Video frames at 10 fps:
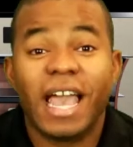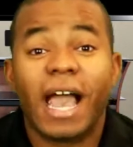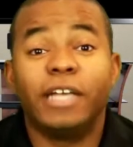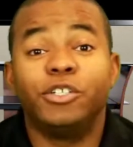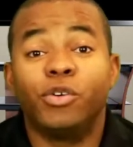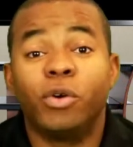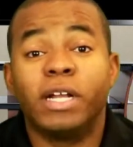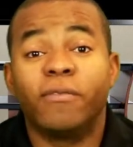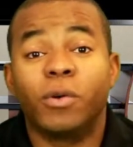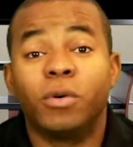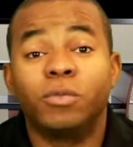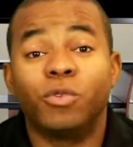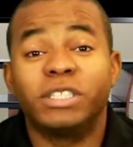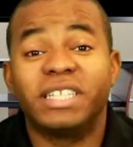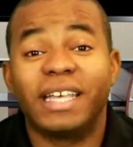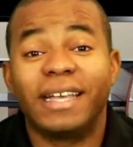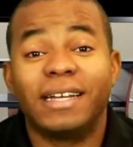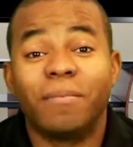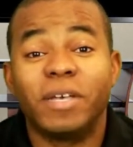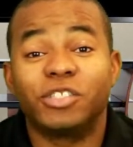How you doing, everyone? Once again,
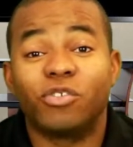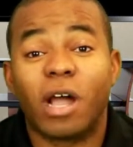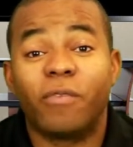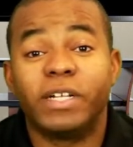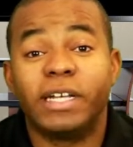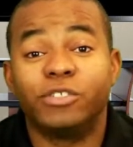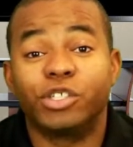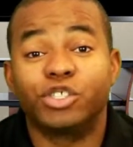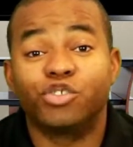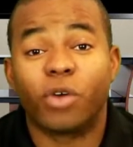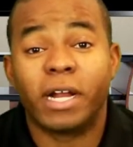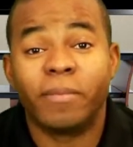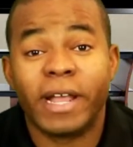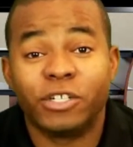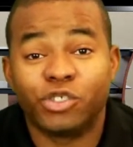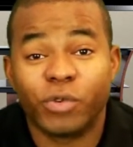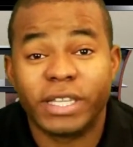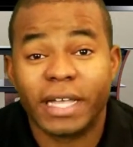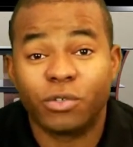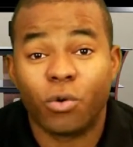I'm Mr. Alvin Hendricks, training manager
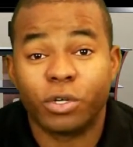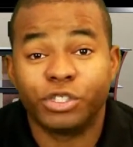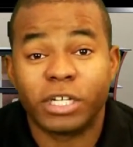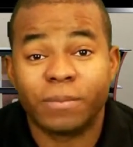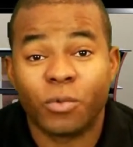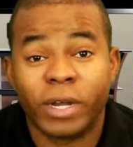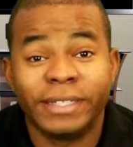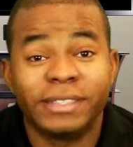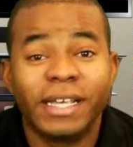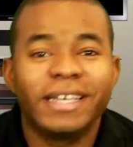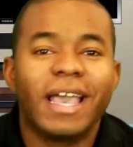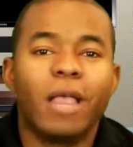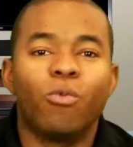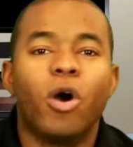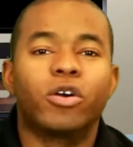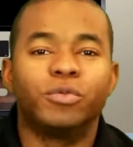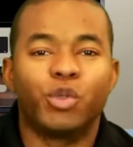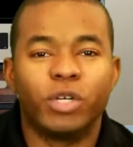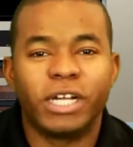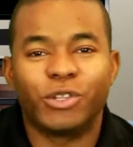with Headquarters Young Marines, and welcome
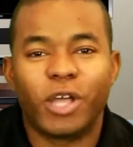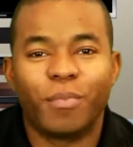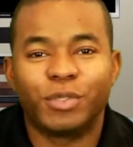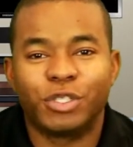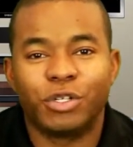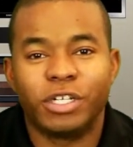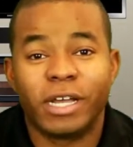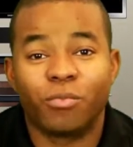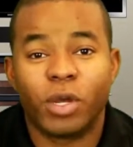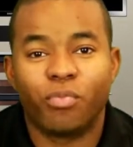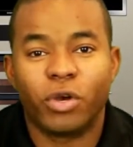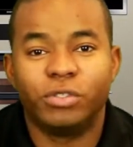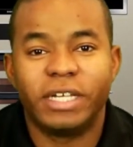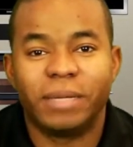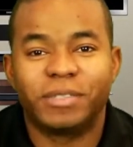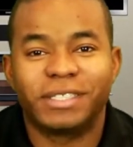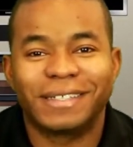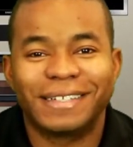to another episode of Young Marine Pro Tips.